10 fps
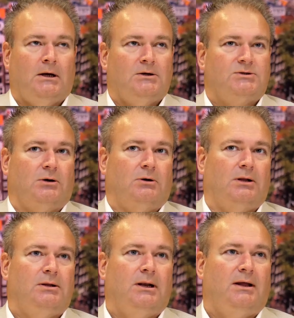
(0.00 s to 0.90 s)
So
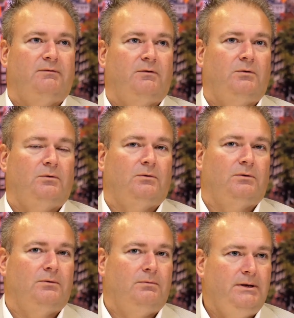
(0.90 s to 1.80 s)
on the level
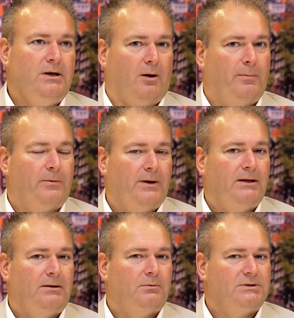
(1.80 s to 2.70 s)
we
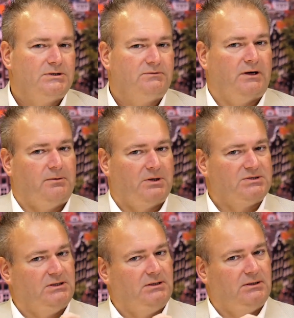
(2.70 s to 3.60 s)
operate, which is very much
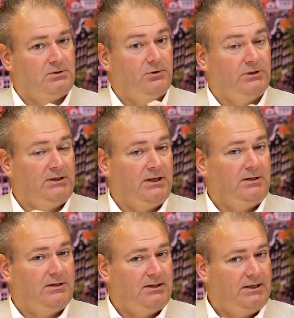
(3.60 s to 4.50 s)
currently
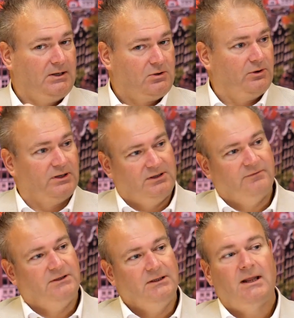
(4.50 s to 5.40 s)
in the
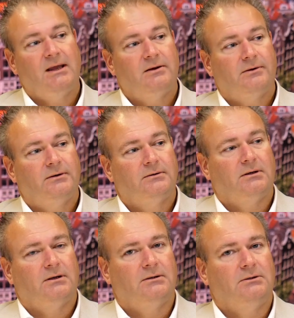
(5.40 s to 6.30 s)
connectivity layer,
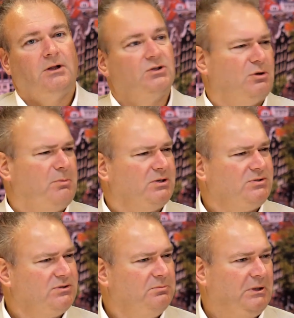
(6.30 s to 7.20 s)
not so
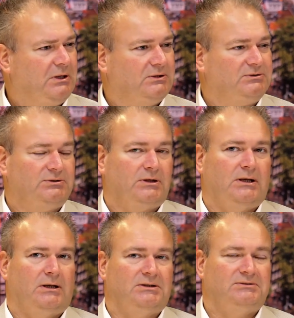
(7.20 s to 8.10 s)
much, because
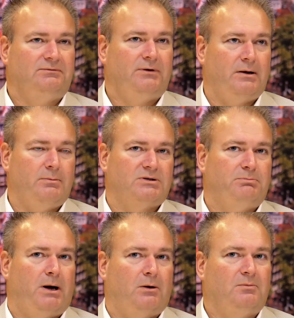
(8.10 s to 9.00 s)
it is very much
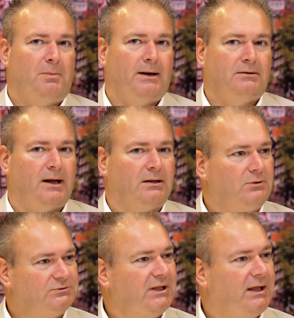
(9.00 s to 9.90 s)
bound by
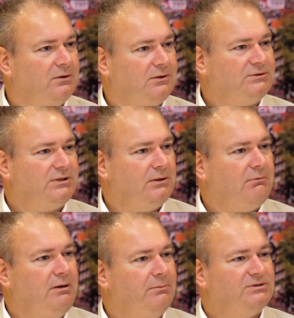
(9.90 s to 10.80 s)
technical standards and
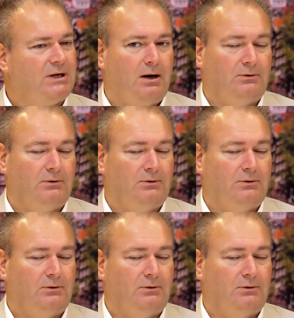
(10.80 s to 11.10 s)
agreements how